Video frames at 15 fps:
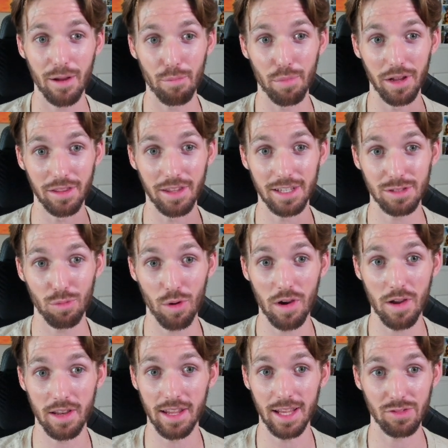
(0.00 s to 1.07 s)
But this
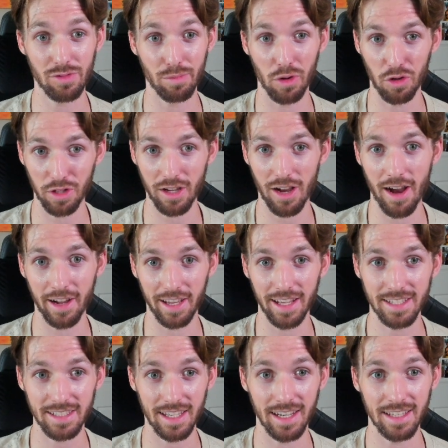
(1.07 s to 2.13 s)
one is from early
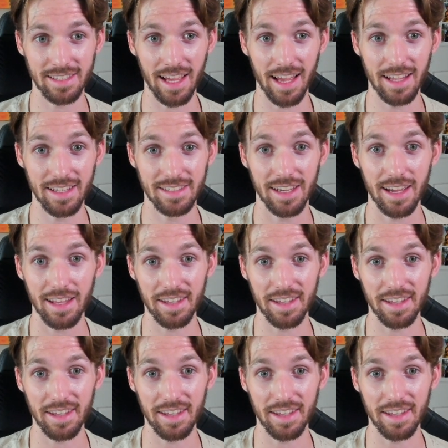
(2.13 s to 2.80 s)
August, and it says,